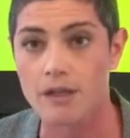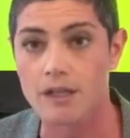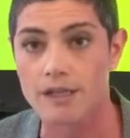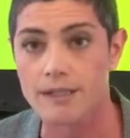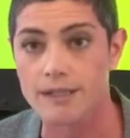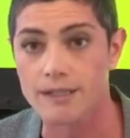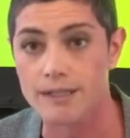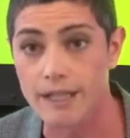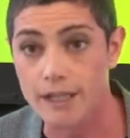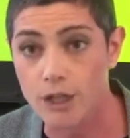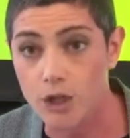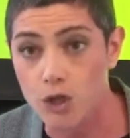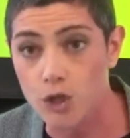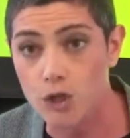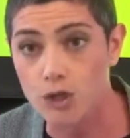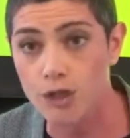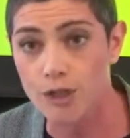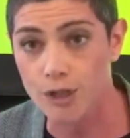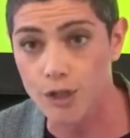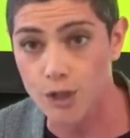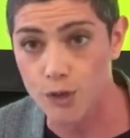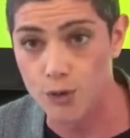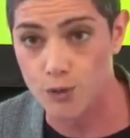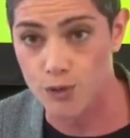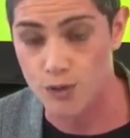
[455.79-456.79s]
The good
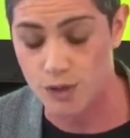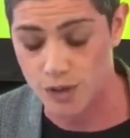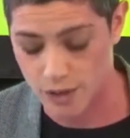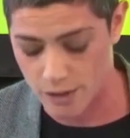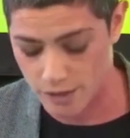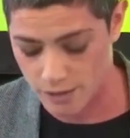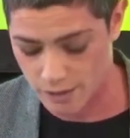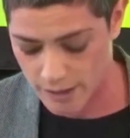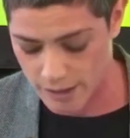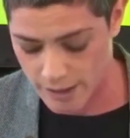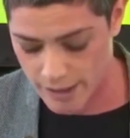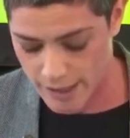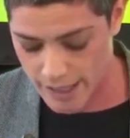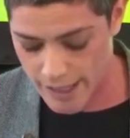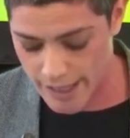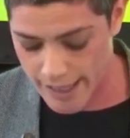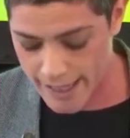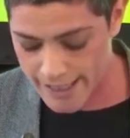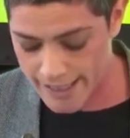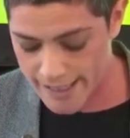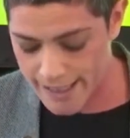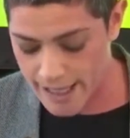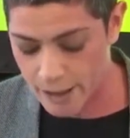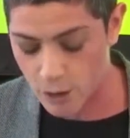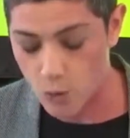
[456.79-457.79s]
news
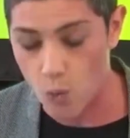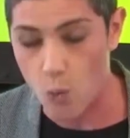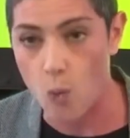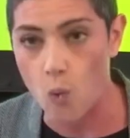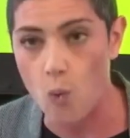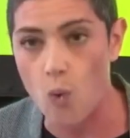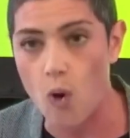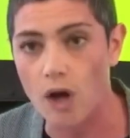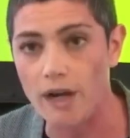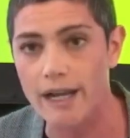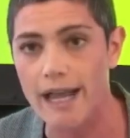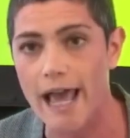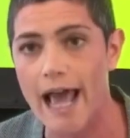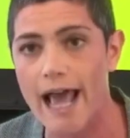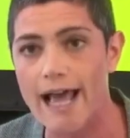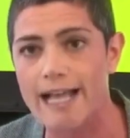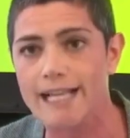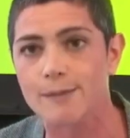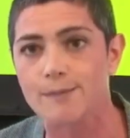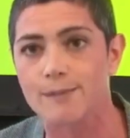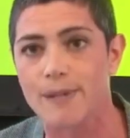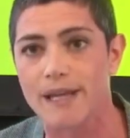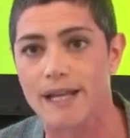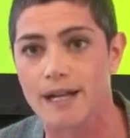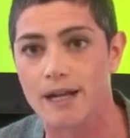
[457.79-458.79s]
is that what has
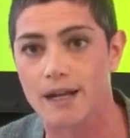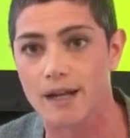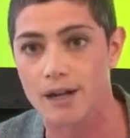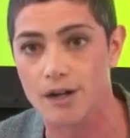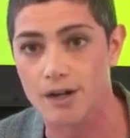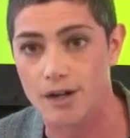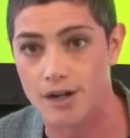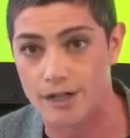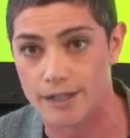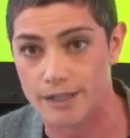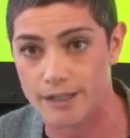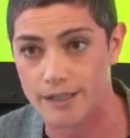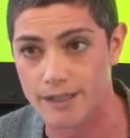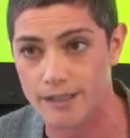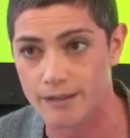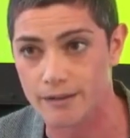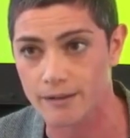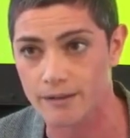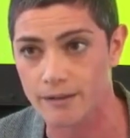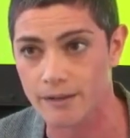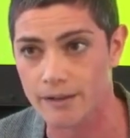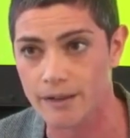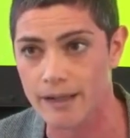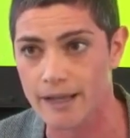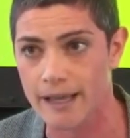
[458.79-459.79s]
been learned
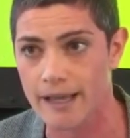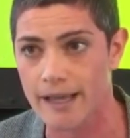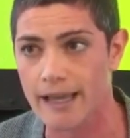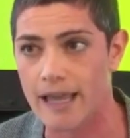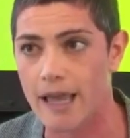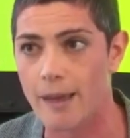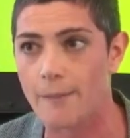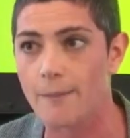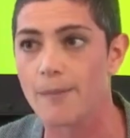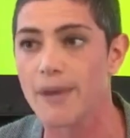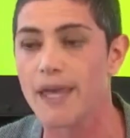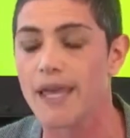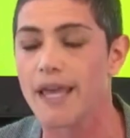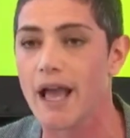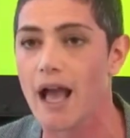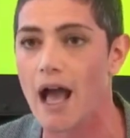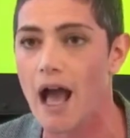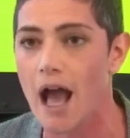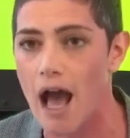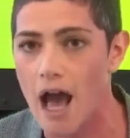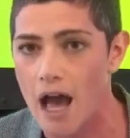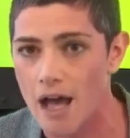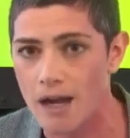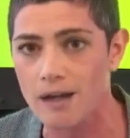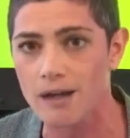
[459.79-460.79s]
can be
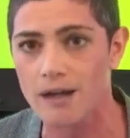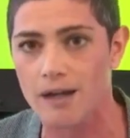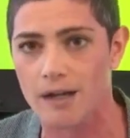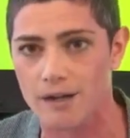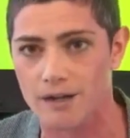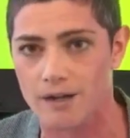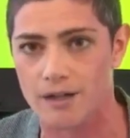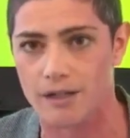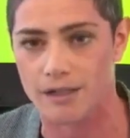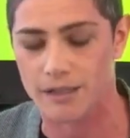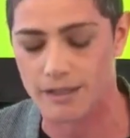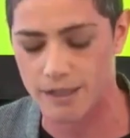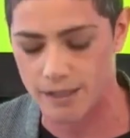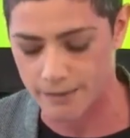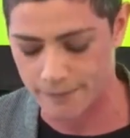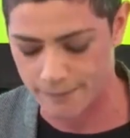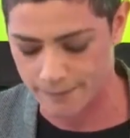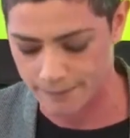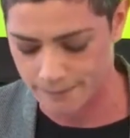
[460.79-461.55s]
unlearned.